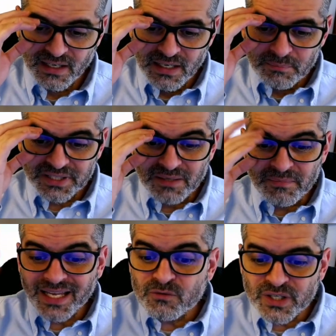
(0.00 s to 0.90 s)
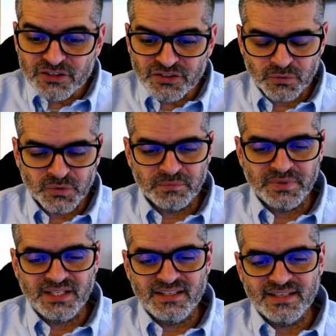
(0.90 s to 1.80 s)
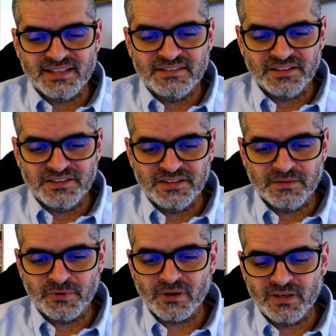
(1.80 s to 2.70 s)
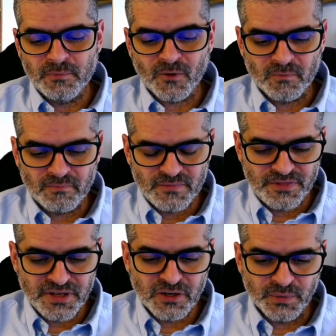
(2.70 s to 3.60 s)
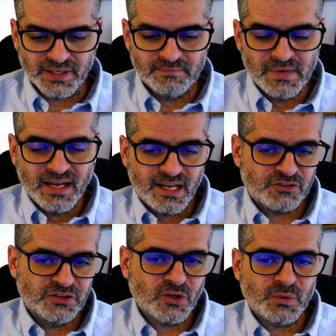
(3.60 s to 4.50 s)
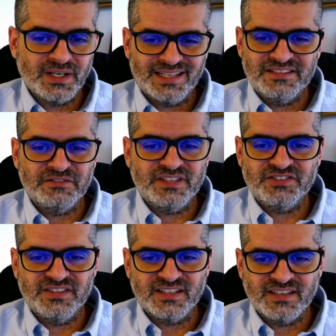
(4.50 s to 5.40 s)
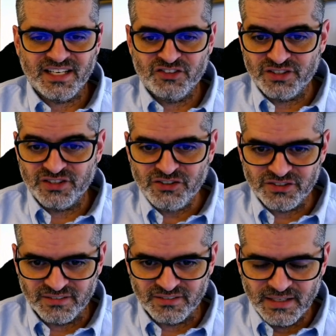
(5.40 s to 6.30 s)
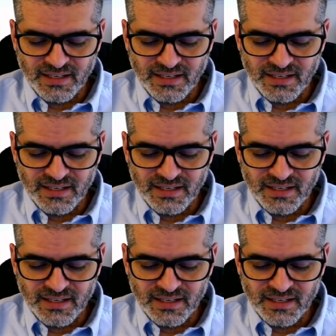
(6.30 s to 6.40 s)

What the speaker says: But the main reason would be that the Broglie-Bohm theory has no relativistic extension.